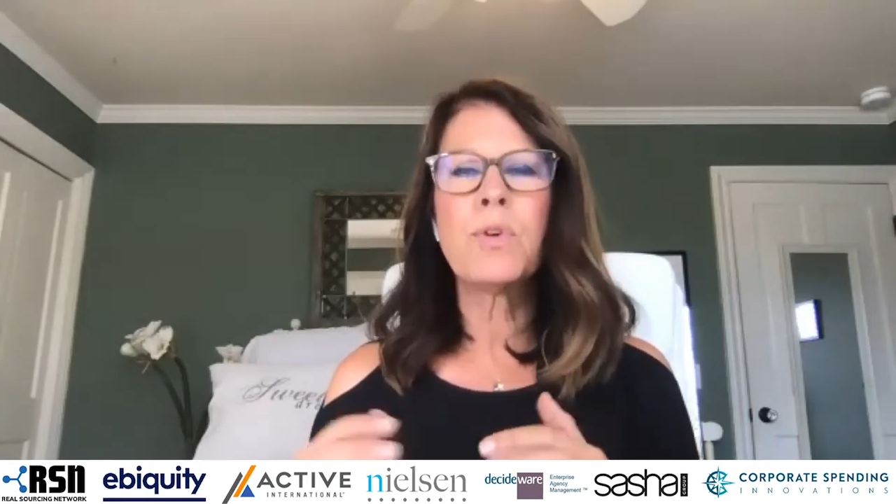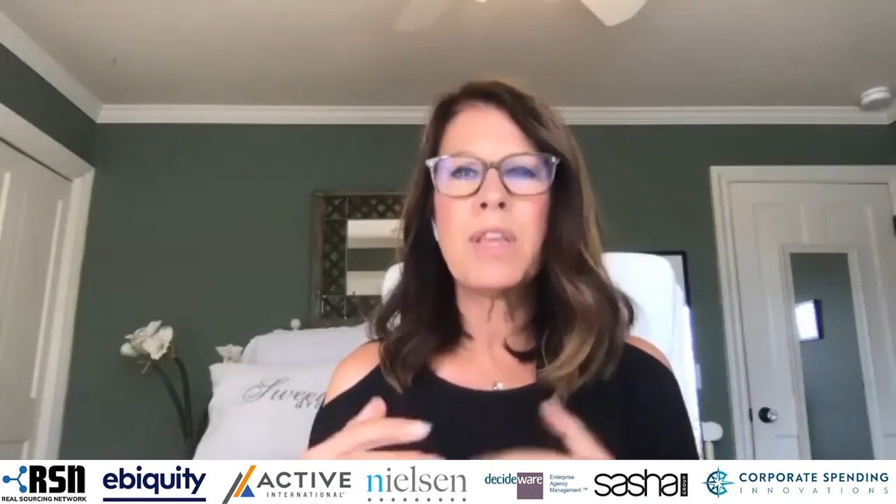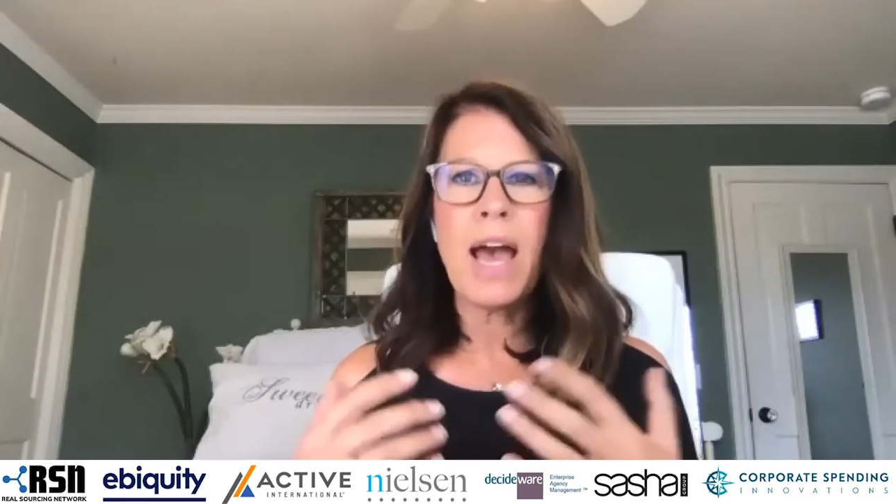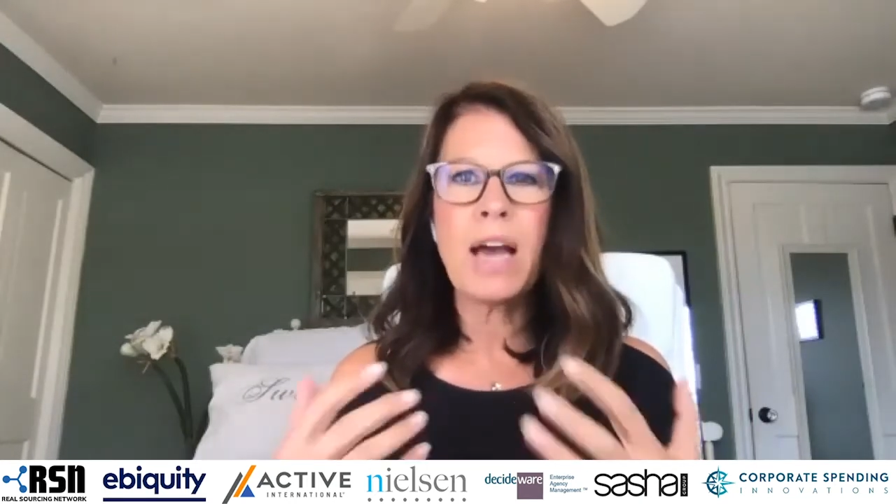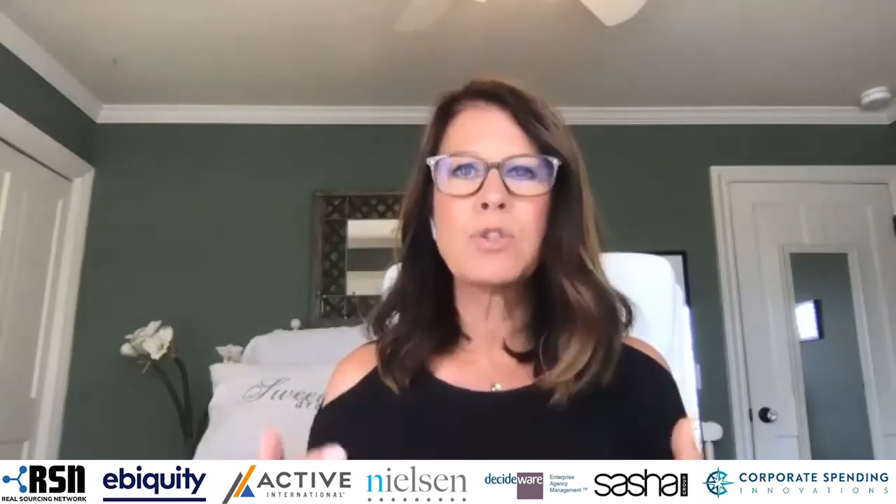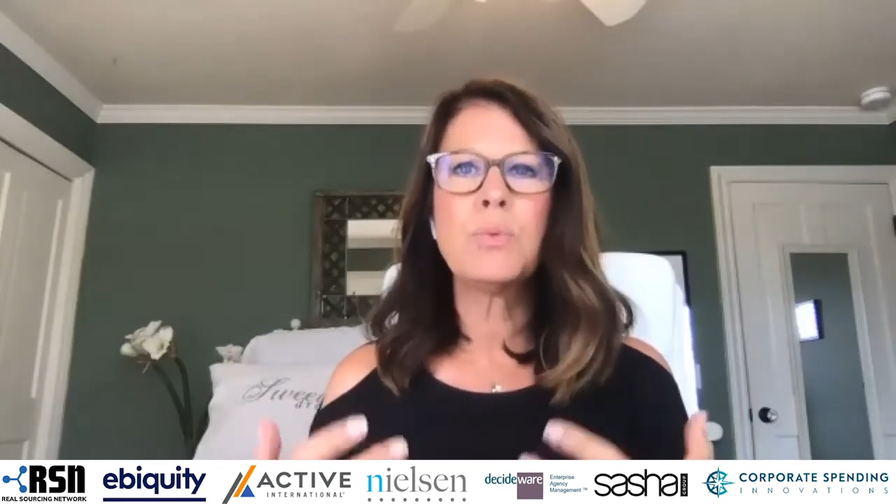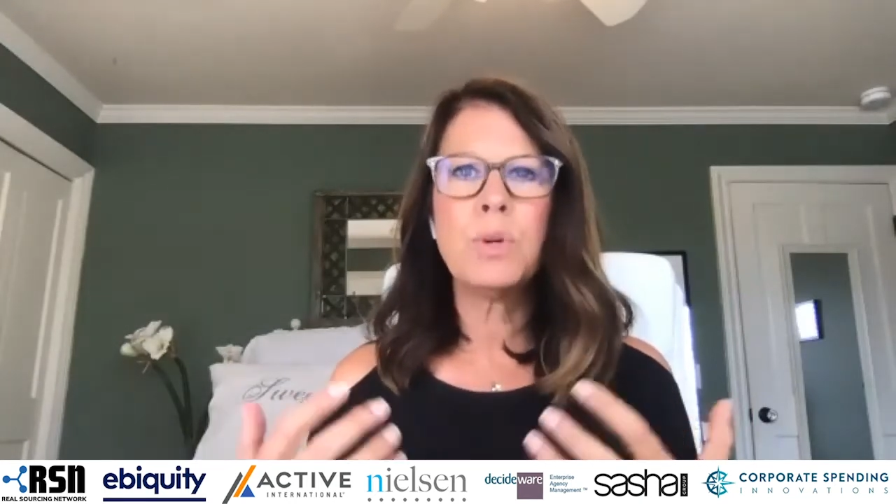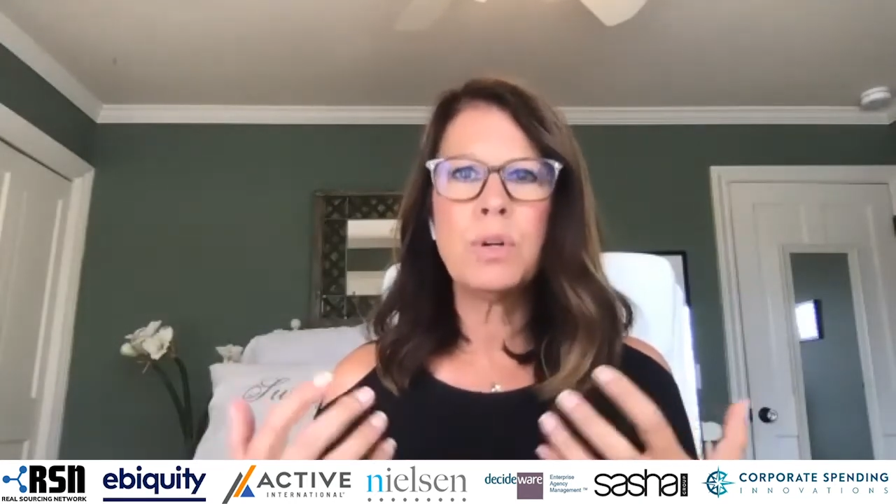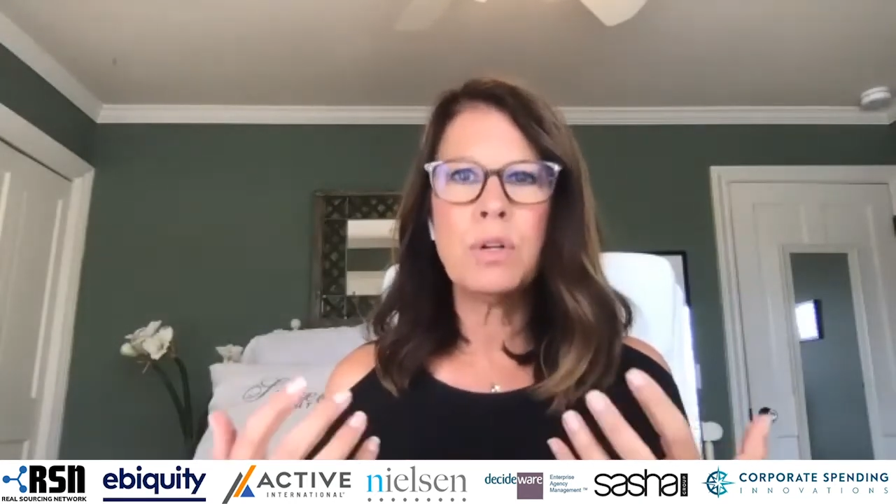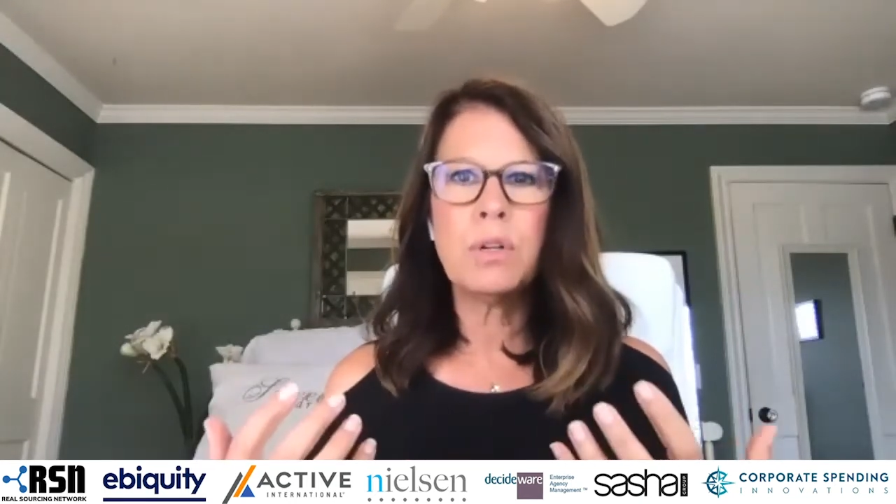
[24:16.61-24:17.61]
the
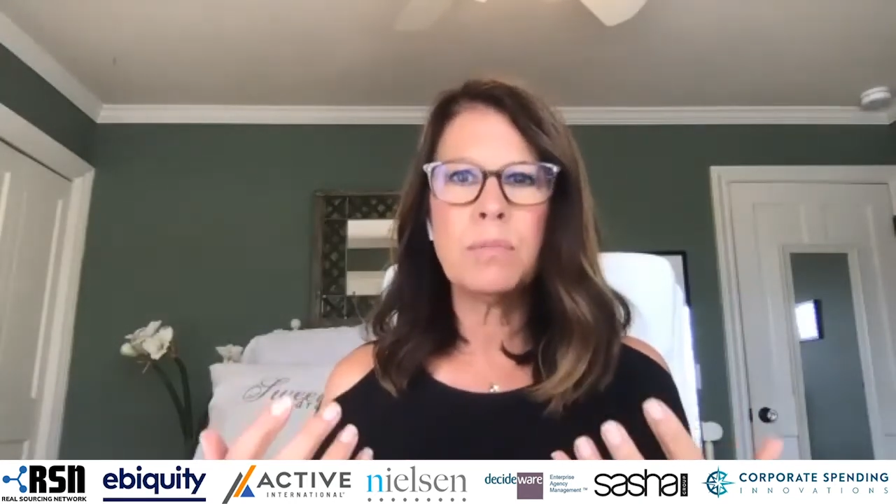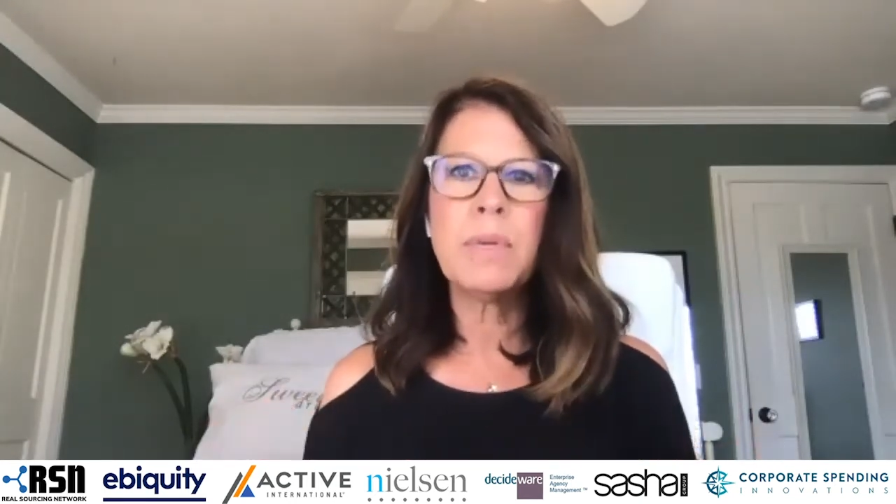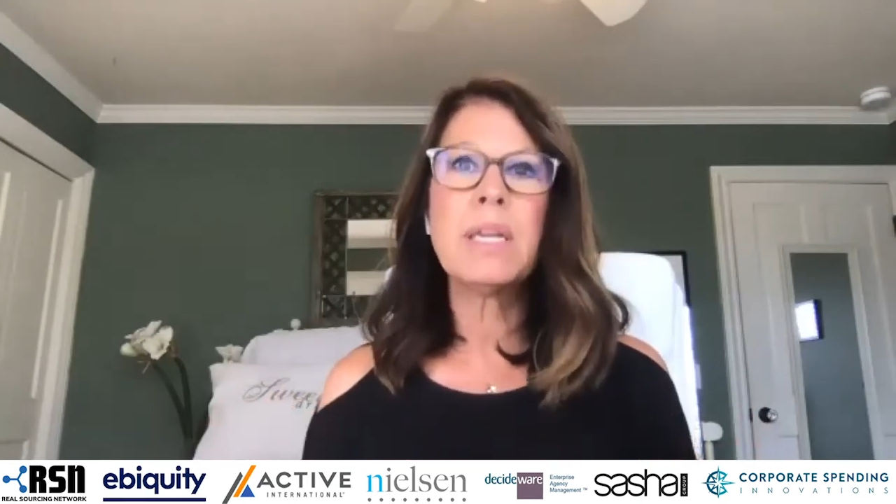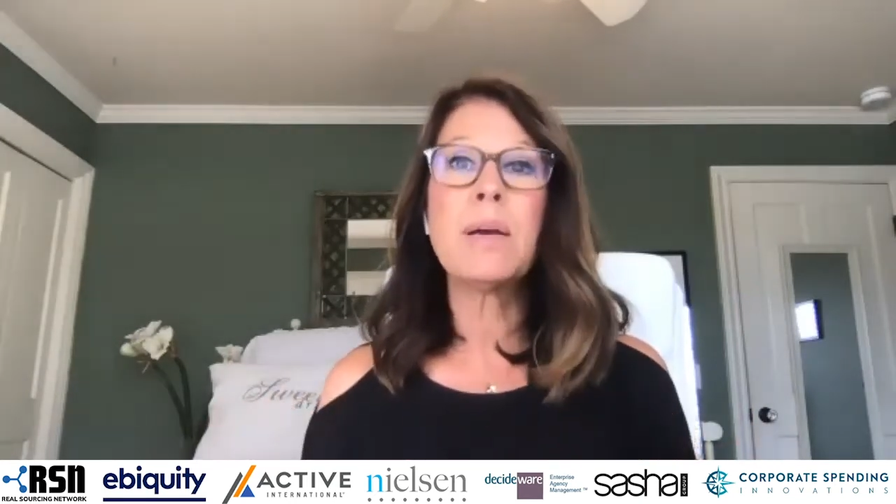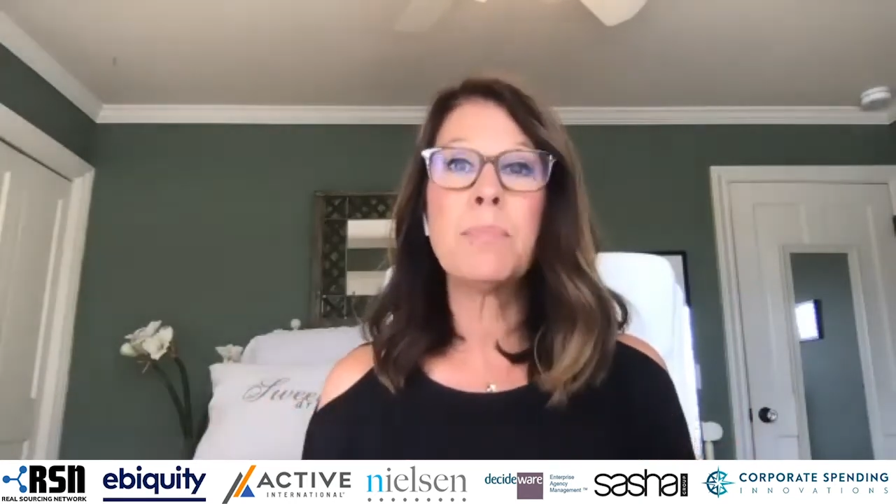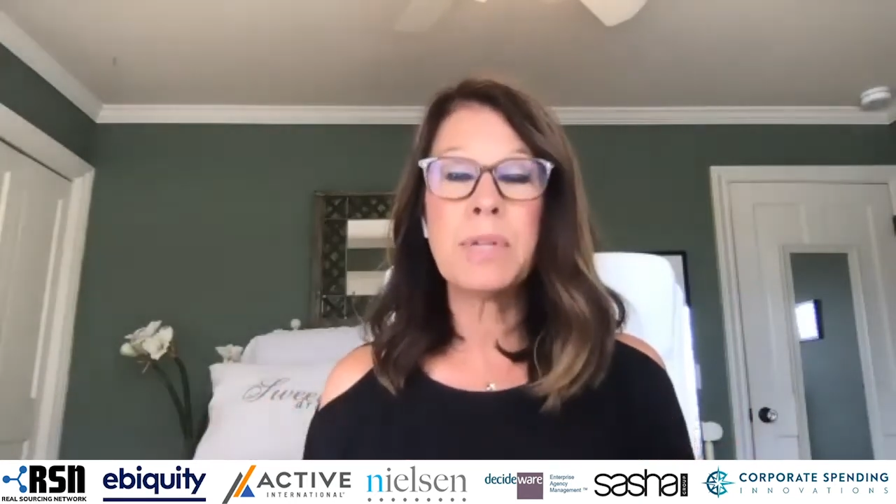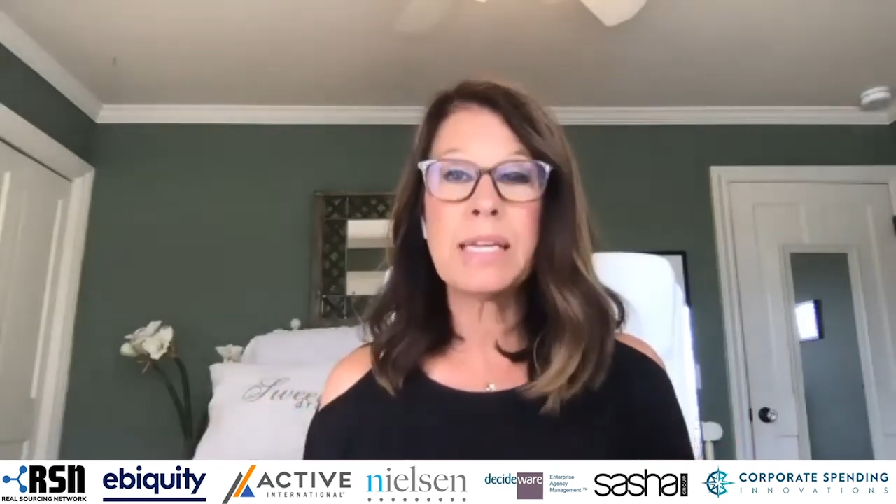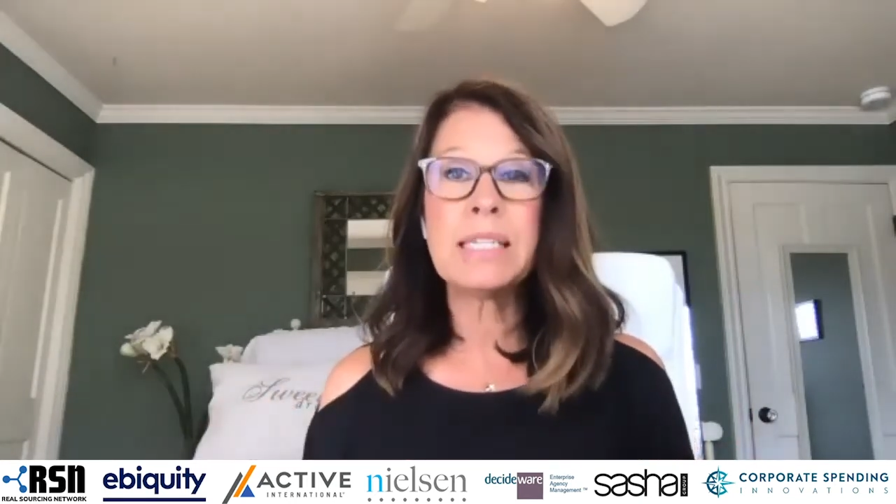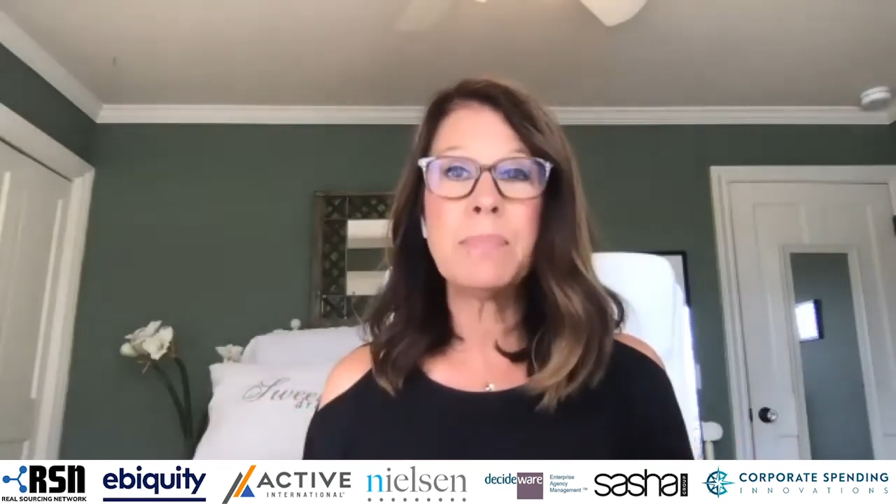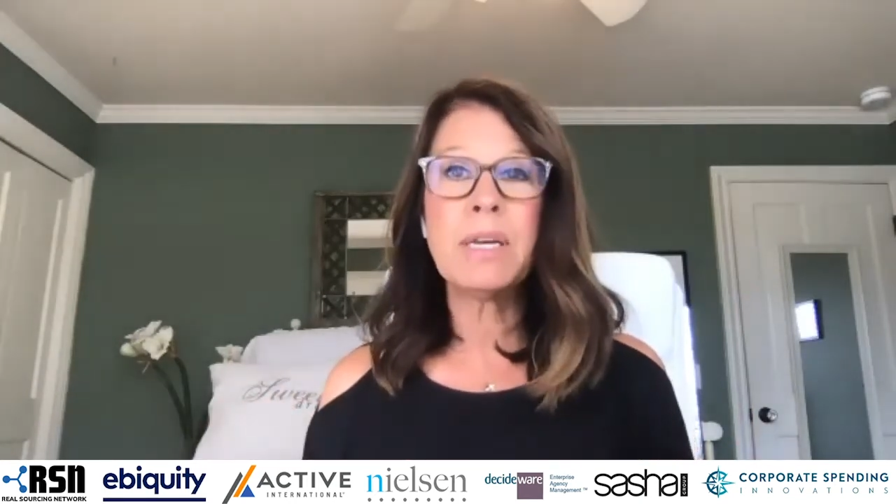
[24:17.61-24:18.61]
actual media
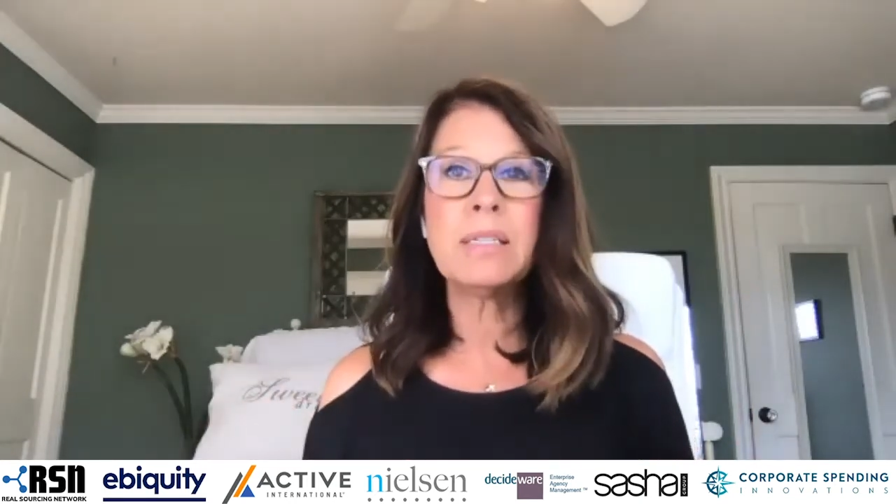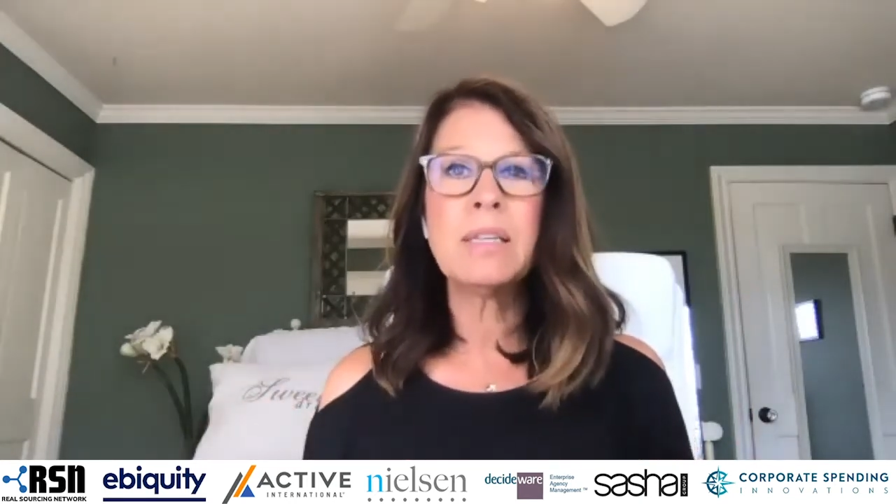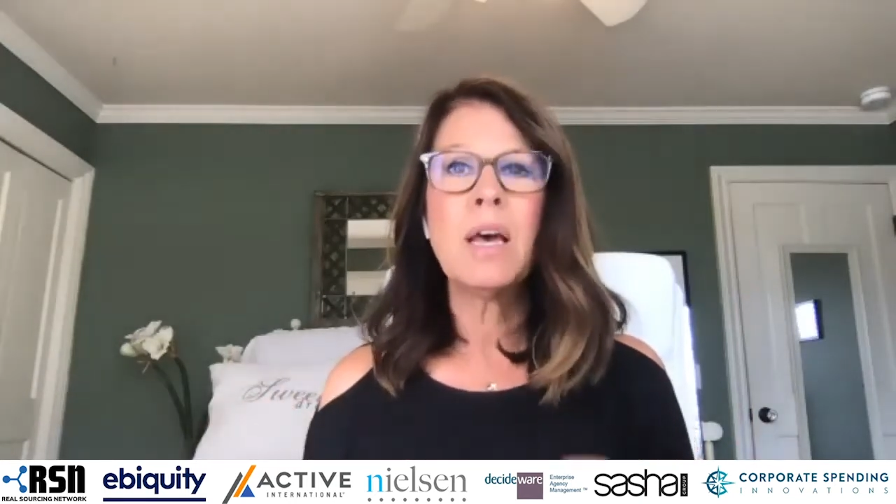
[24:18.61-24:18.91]
placements,